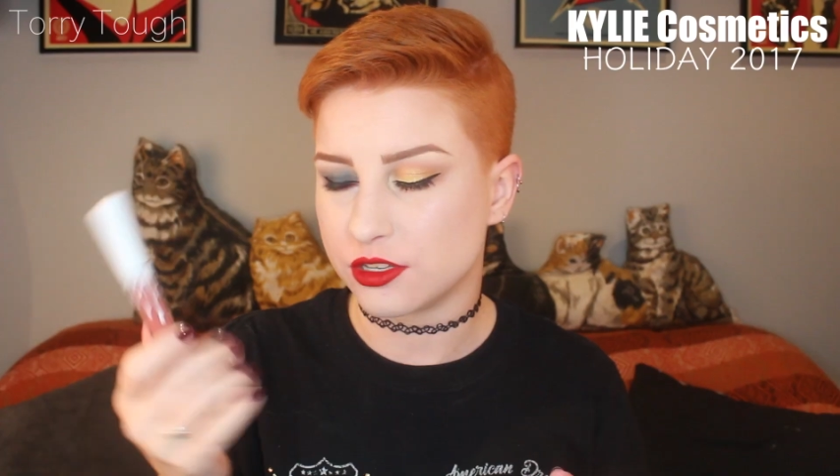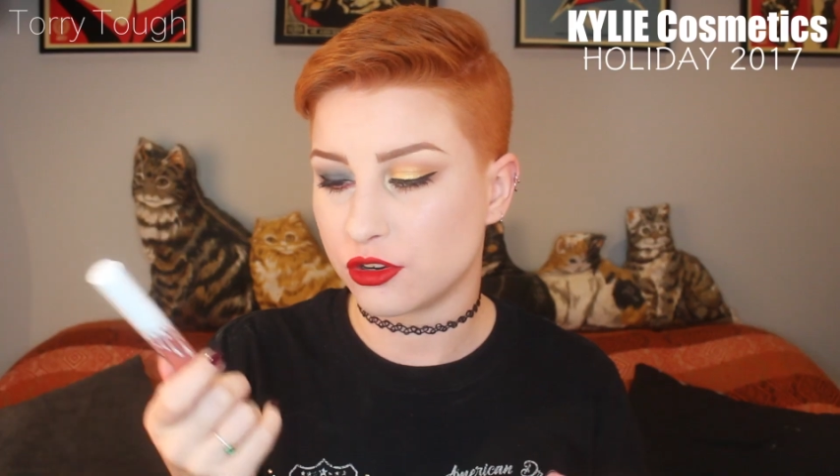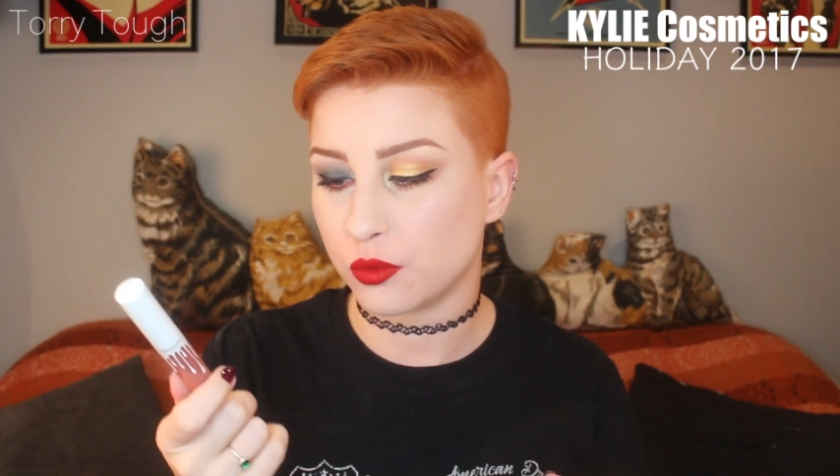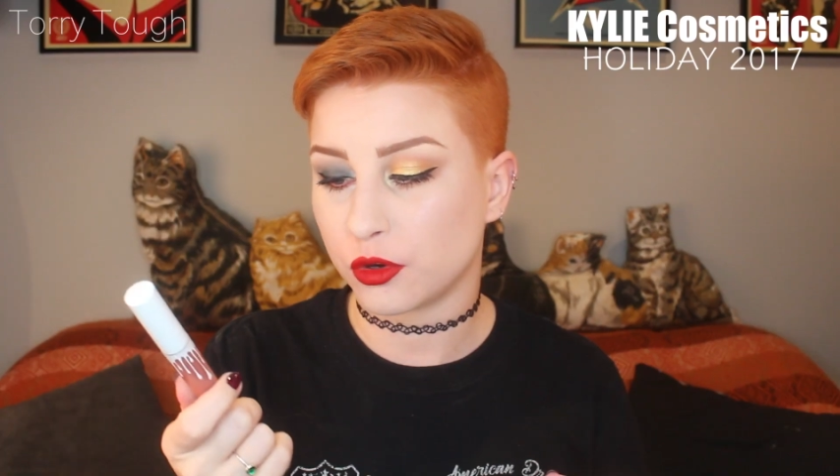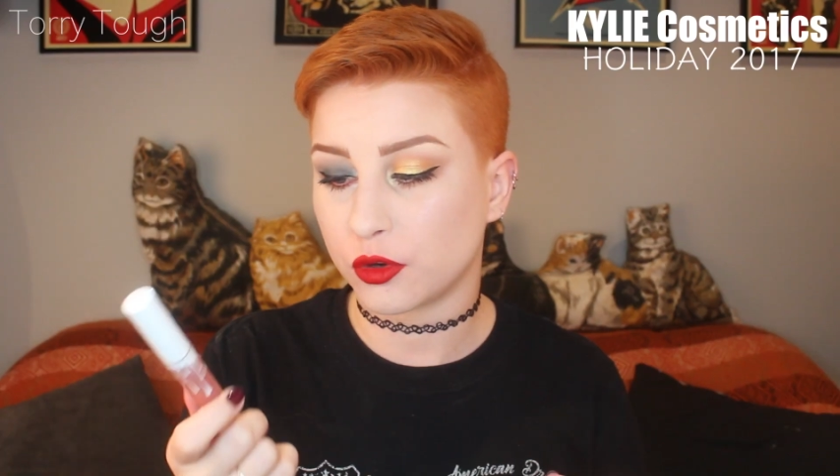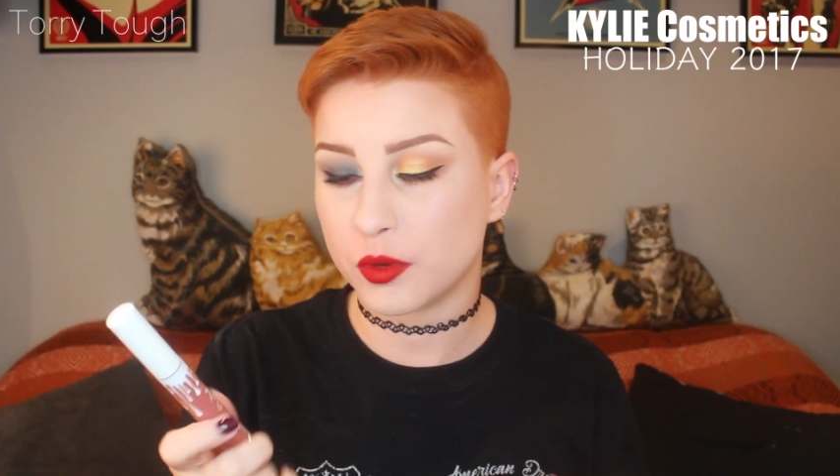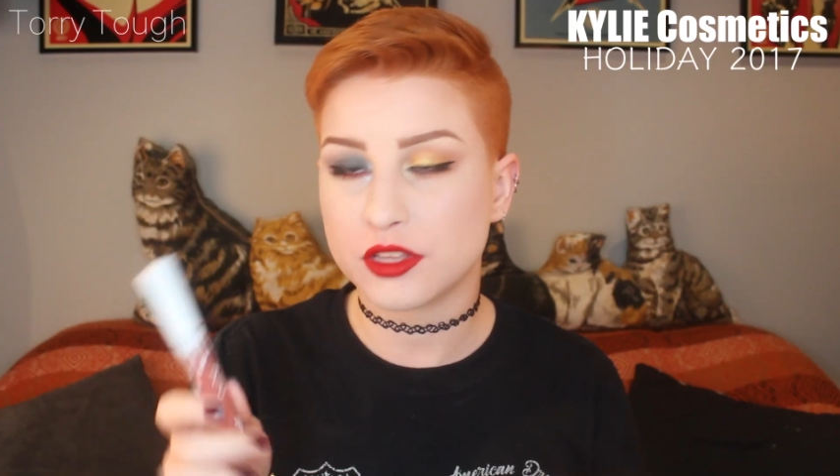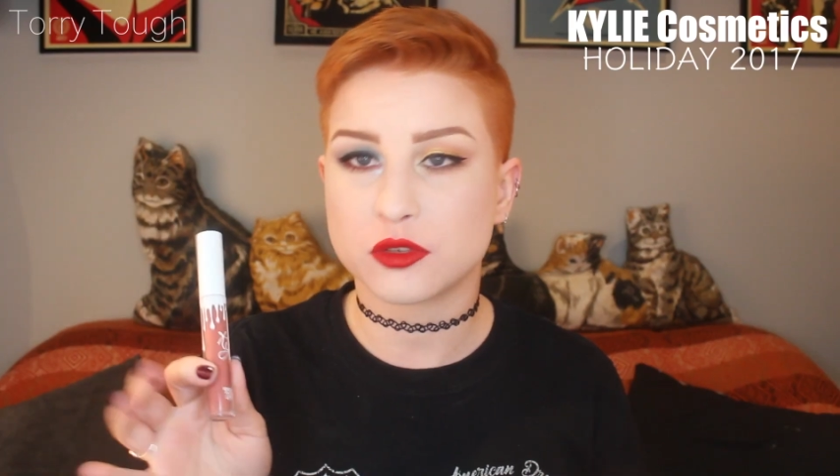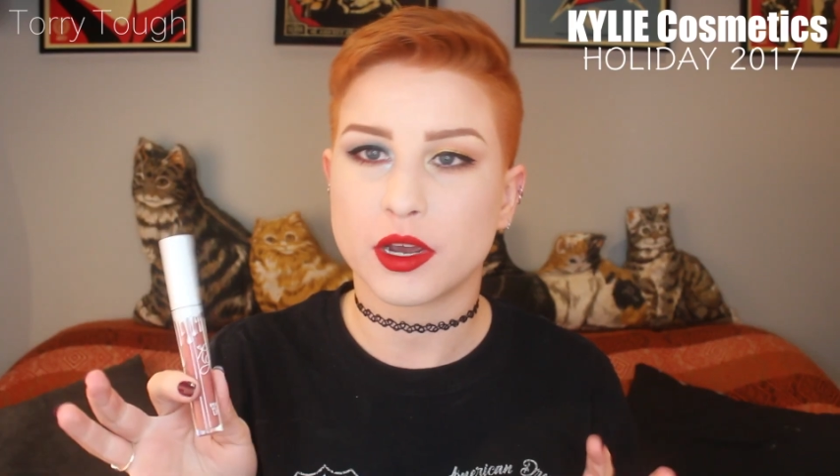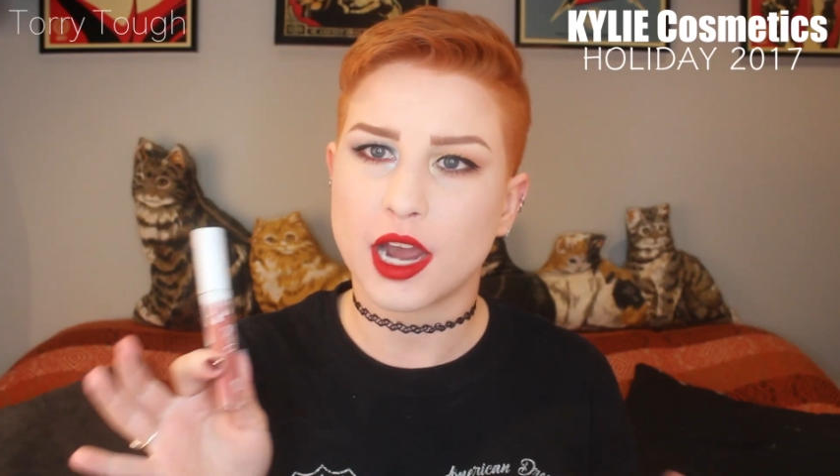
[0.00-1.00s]
easier to work
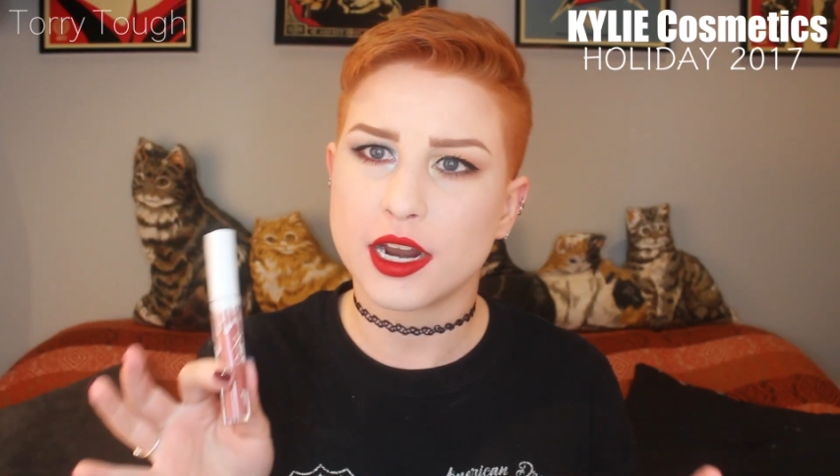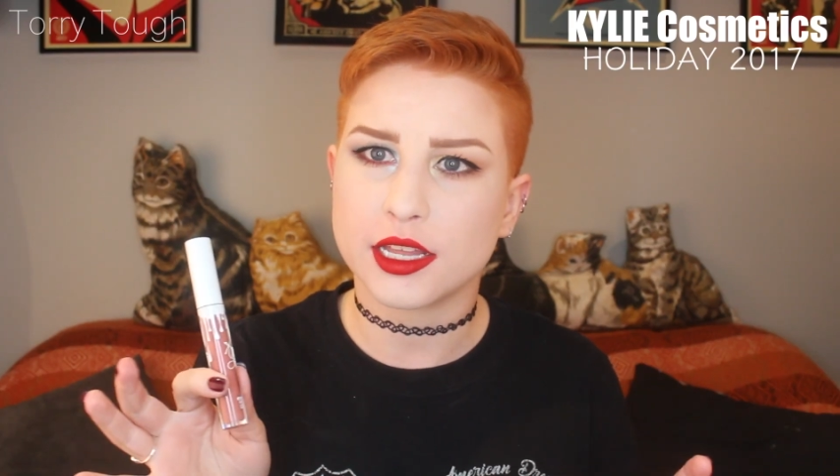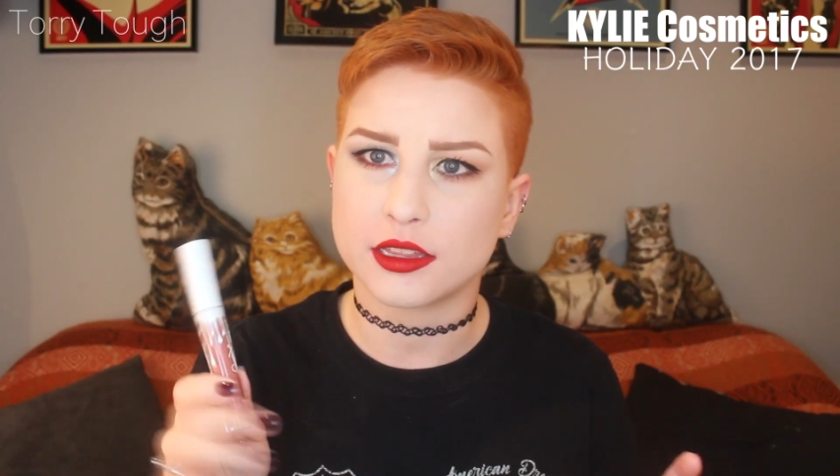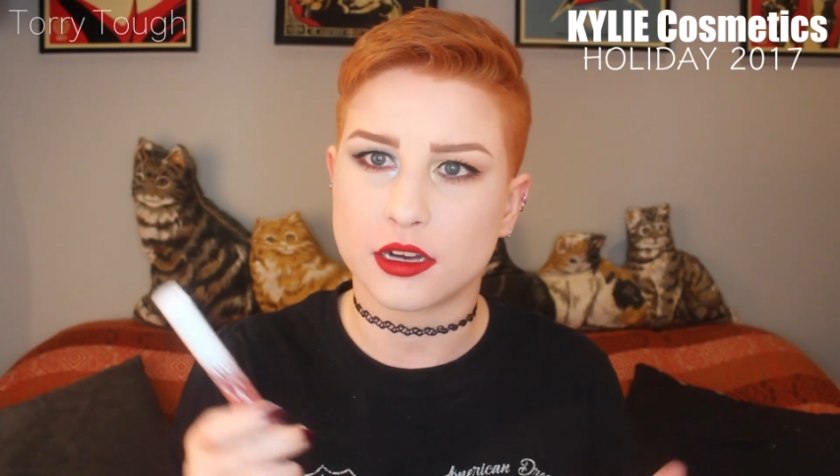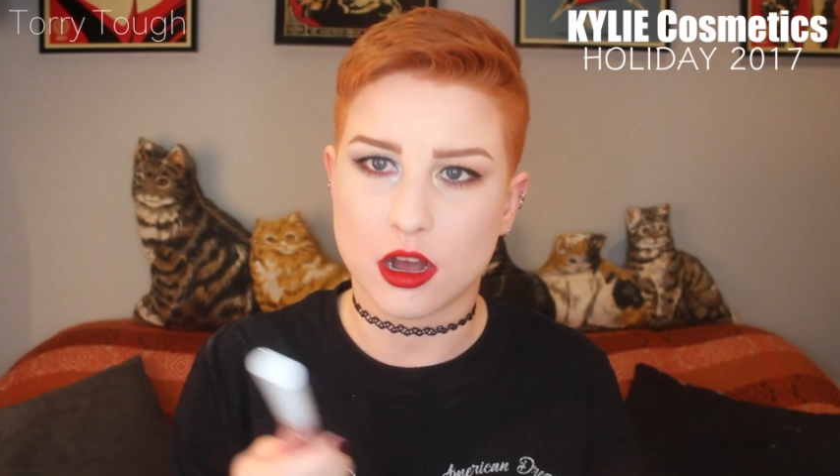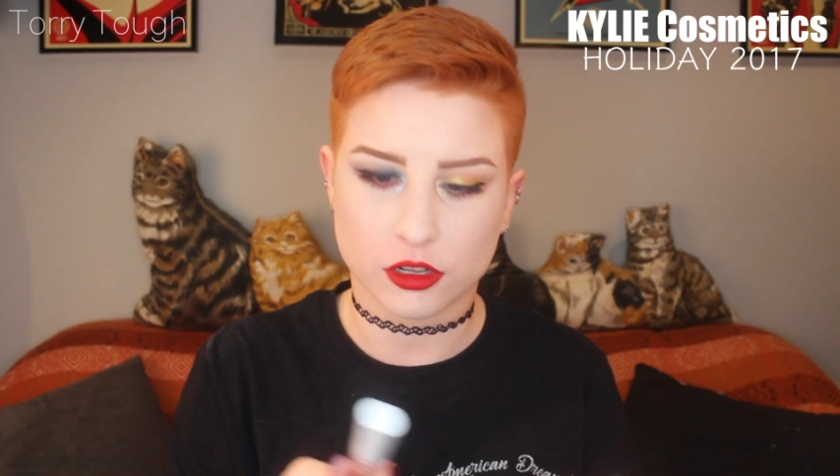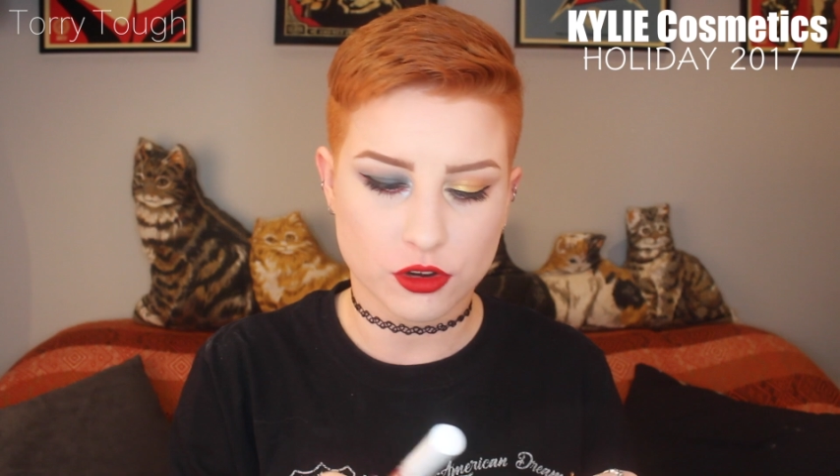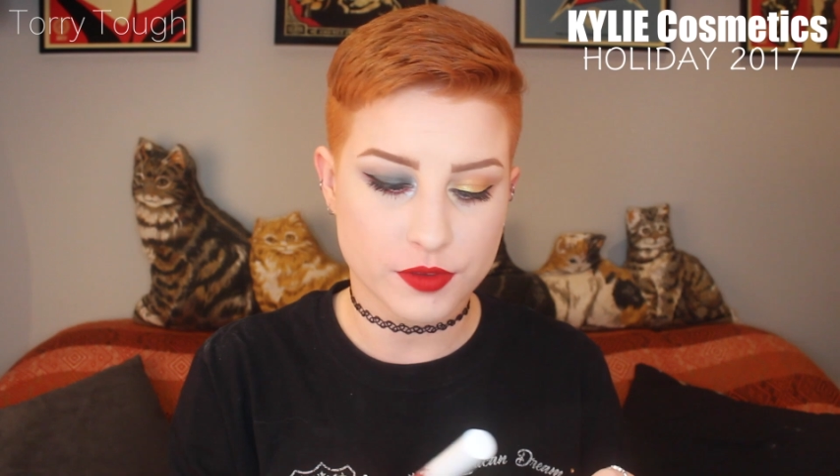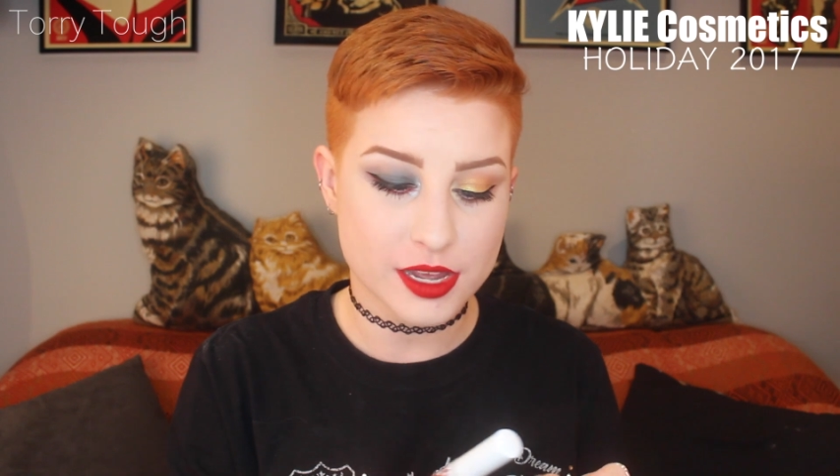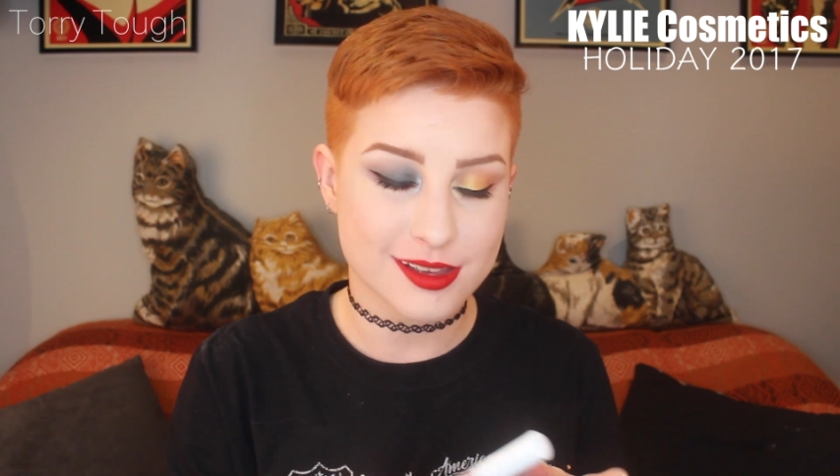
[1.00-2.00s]
with. So I kind of like the
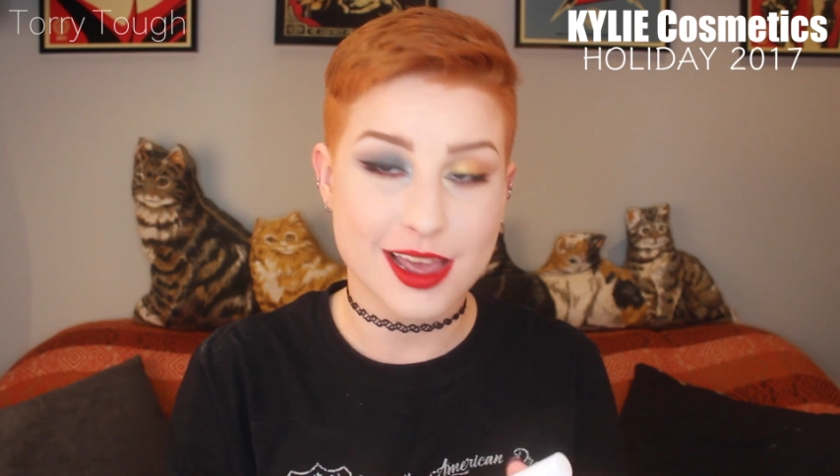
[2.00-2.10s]
color of it.